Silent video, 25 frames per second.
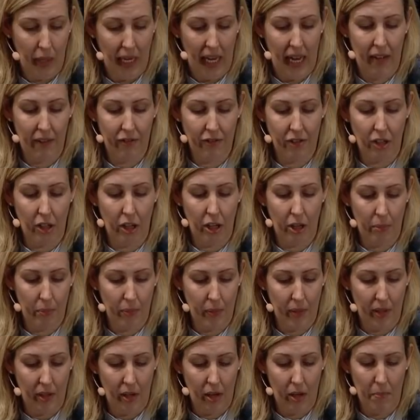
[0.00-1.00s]
We have to
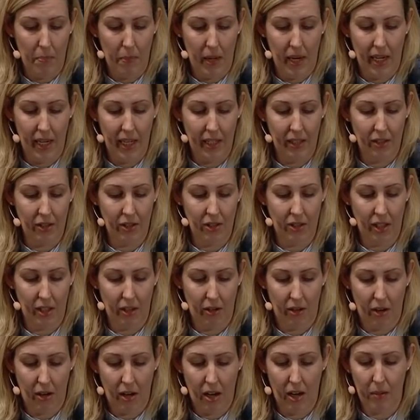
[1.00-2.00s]
open our minds
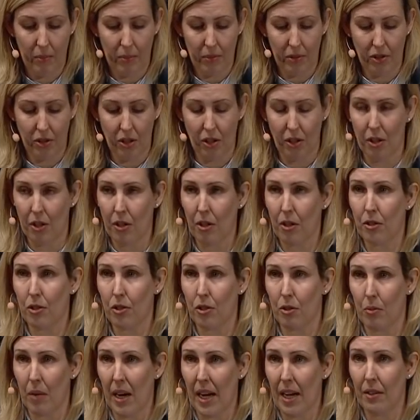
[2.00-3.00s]
and our arms to
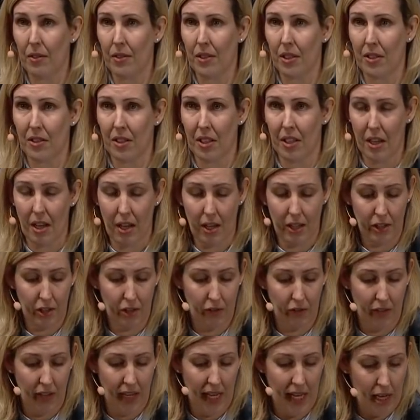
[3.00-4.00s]
those around us and
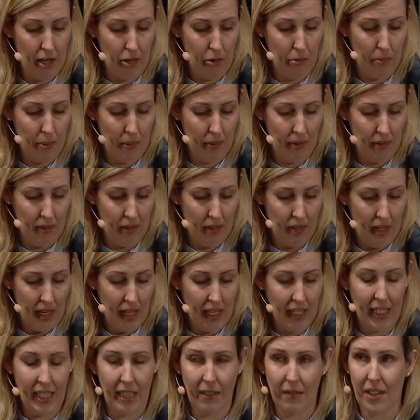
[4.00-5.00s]
ask for help
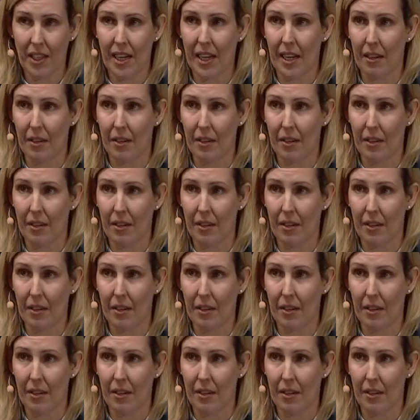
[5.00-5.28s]
and give